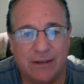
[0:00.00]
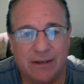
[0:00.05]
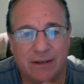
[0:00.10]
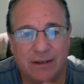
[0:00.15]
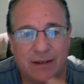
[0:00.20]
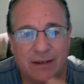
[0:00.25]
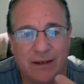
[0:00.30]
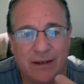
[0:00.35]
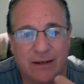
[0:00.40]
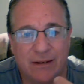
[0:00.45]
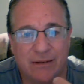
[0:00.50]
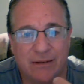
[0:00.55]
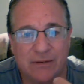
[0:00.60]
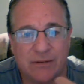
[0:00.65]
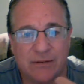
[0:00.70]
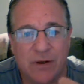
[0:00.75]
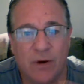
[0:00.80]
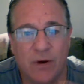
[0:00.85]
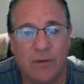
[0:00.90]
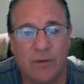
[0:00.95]
and
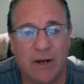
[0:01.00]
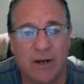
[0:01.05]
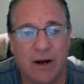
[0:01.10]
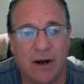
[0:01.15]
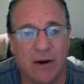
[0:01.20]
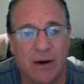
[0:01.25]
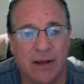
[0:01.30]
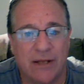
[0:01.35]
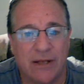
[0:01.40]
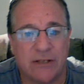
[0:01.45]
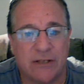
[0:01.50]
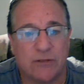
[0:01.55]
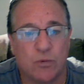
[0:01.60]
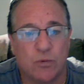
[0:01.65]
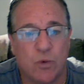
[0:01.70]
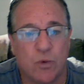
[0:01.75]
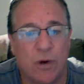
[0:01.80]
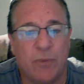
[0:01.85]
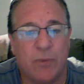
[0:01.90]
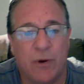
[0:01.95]
his home ERA is
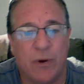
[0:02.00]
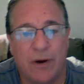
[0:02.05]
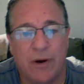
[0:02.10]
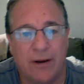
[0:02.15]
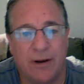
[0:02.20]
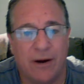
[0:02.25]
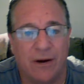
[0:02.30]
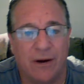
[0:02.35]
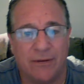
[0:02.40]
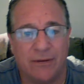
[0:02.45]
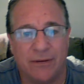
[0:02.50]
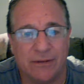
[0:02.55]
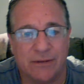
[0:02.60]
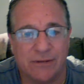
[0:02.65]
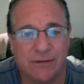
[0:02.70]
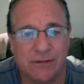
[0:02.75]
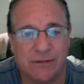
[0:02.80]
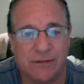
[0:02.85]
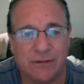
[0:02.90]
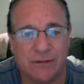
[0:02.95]
1.0, and
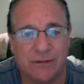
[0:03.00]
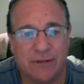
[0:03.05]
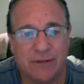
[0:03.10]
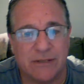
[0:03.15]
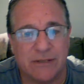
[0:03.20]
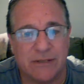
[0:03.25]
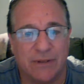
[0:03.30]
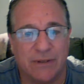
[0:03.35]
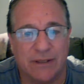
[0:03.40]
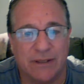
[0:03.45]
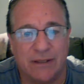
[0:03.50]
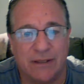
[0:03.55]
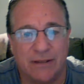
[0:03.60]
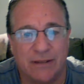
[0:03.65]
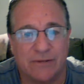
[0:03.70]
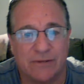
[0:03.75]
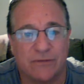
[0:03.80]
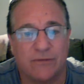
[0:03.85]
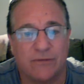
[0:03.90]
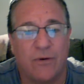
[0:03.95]
his last 3
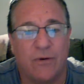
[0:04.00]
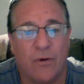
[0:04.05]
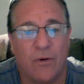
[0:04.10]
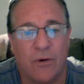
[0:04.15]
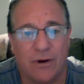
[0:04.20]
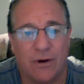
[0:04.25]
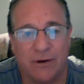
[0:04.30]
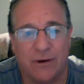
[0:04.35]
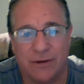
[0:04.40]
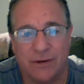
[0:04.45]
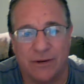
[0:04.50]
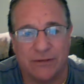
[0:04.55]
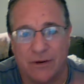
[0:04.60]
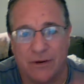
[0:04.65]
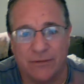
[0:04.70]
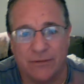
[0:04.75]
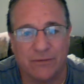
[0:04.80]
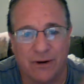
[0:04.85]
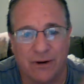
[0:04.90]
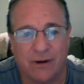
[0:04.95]
is 4, and his
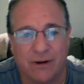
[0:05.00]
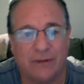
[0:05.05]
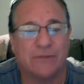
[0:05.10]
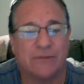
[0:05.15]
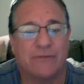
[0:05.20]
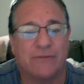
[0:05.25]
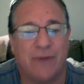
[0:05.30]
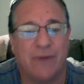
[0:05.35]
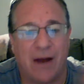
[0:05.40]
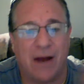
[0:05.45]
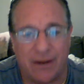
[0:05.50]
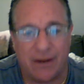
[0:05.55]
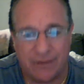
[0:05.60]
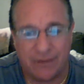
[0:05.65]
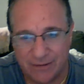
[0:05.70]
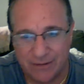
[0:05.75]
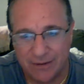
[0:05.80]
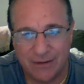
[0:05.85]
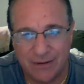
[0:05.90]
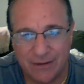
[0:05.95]
overall is 5.
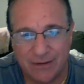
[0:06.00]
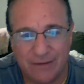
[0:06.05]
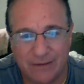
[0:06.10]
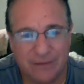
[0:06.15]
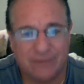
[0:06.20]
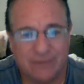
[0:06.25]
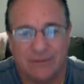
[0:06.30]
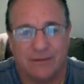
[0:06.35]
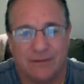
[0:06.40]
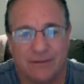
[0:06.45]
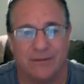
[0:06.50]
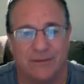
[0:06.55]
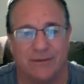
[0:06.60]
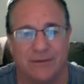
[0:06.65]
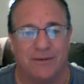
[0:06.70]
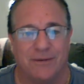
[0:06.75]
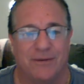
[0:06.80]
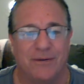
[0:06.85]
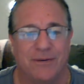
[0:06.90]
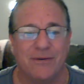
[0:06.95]

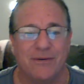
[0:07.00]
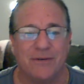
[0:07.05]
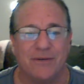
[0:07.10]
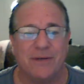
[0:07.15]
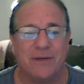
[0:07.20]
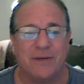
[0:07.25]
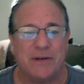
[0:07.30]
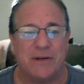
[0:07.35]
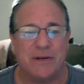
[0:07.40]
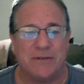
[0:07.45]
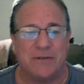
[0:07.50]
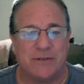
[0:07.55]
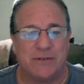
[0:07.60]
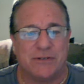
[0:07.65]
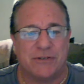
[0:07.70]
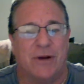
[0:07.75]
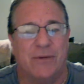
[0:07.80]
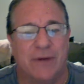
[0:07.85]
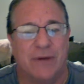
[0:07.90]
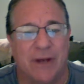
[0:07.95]
What pitcher's
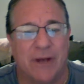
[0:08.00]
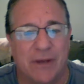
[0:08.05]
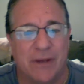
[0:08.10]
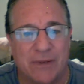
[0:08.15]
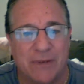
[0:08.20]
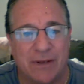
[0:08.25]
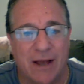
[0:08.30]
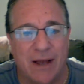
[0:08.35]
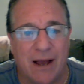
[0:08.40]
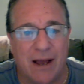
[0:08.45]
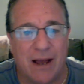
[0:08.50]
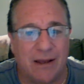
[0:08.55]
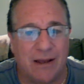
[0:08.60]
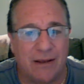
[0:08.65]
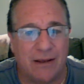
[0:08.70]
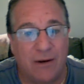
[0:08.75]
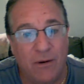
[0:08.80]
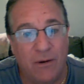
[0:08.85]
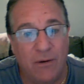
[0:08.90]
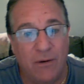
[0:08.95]
showing up? The guy
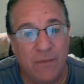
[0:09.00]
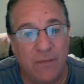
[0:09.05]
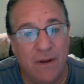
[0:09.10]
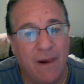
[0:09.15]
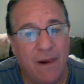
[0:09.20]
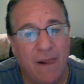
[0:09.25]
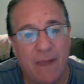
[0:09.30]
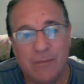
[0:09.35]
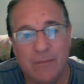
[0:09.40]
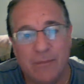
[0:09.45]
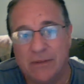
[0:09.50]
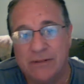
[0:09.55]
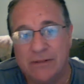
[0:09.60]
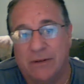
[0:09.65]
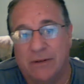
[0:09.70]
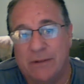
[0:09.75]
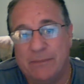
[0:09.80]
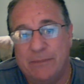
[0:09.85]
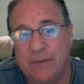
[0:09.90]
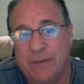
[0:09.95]
at home, but he's
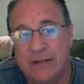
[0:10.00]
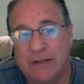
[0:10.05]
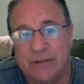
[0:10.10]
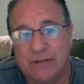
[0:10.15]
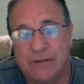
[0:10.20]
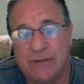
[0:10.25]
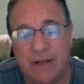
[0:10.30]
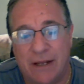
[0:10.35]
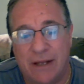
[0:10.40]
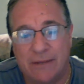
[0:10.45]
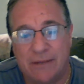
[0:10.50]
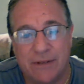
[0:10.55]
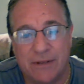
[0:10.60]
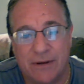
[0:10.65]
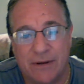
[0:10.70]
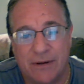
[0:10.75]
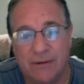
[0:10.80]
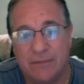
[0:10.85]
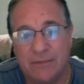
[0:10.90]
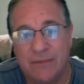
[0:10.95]
only pitched 2 games at
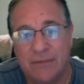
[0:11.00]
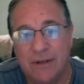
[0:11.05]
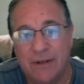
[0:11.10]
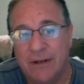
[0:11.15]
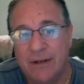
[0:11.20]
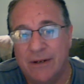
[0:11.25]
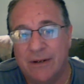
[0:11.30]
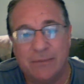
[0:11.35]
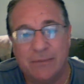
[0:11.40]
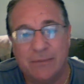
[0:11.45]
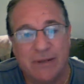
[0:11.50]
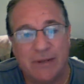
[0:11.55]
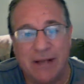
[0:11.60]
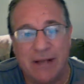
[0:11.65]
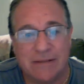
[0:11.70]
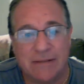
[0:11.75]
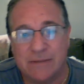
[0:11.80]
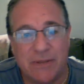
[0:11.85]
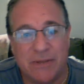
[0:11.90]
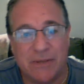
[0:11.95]
home, but he
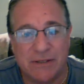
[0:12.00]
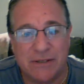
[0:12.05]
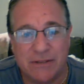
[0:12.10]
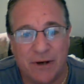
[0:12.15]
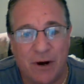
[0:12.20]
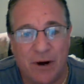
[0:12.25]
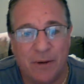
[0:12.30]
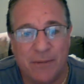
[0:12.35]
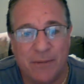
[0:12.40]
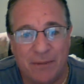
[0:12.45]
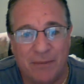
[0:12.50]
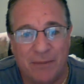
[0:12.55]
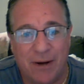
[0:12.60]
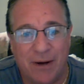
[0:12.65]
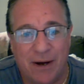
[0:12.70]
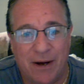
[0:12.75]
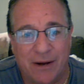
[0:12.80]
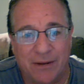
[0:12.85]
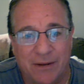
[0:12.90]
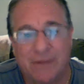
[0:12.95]
hasn't pitched at home in a
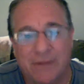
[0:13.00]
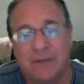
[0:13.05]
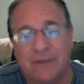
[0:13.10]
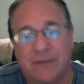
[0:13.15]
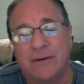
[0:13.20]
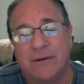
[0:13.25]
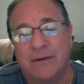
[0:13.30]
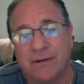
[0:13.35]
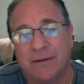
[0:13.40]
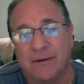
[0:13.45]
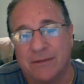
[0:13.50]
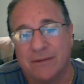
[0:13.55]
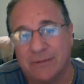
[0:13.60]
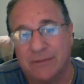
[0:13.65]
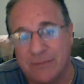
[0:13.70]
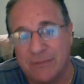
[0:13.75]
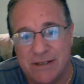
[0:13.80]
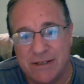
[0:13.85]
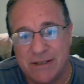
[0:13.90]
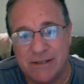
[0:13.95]
month, or
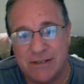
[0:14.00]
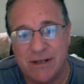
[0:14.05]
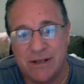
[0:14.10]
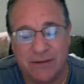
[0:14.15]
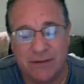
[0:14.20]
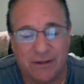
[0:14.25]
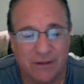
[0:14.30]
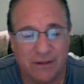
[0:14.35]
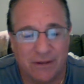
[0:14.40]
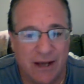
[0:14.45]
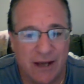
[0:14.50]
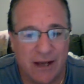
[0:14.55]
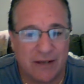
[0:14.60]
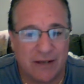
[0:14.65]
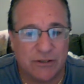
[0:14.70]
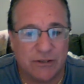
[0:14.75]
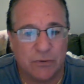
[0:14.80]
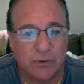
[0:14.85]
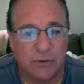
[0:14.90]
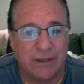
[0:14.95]
what he's done the
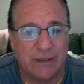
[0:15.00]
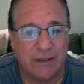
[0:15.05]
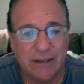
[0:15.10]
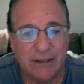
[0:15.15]
last 3.